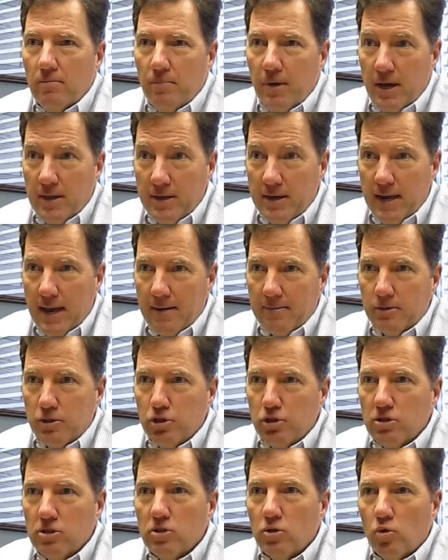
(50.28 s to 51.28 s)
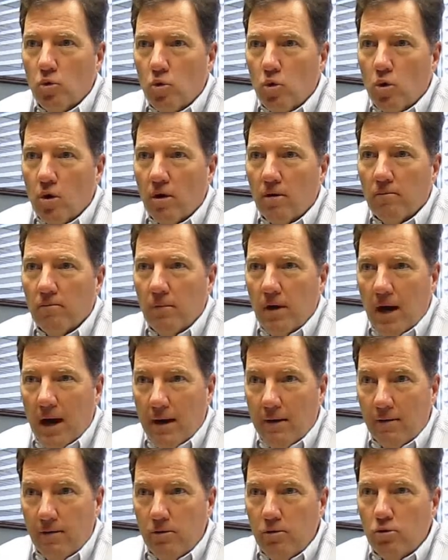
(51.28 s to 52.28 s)
pay the damages or
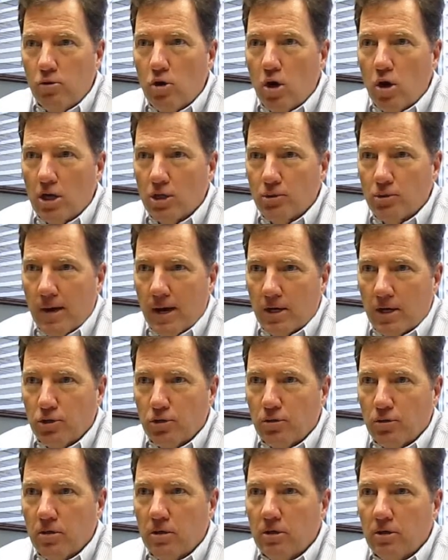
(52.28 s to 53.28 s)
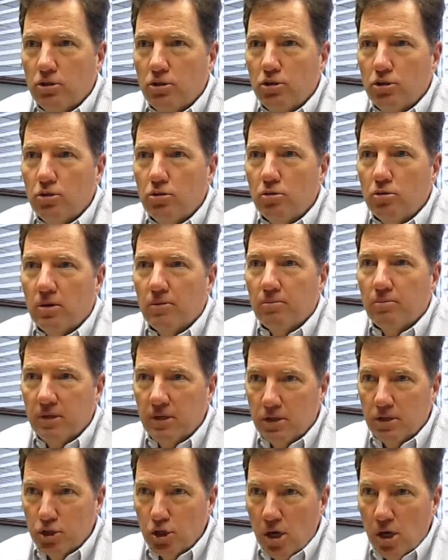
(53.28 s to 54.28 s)
hire a new contractor to
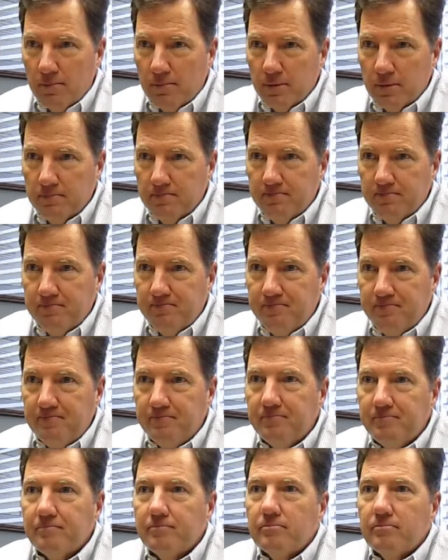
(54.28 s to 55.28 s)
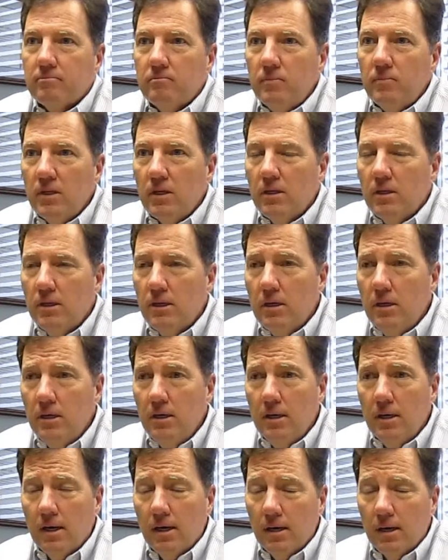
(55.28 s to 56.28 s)
complete the job.
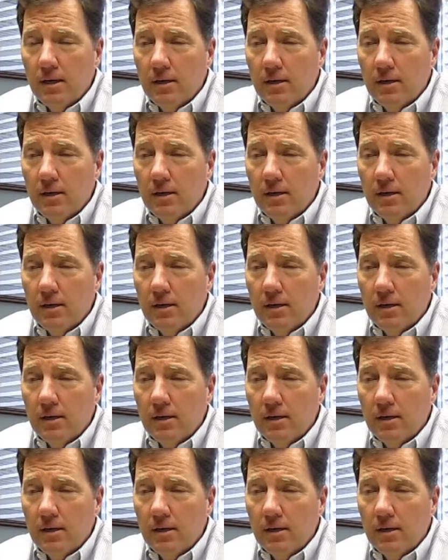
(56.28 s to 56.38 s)
The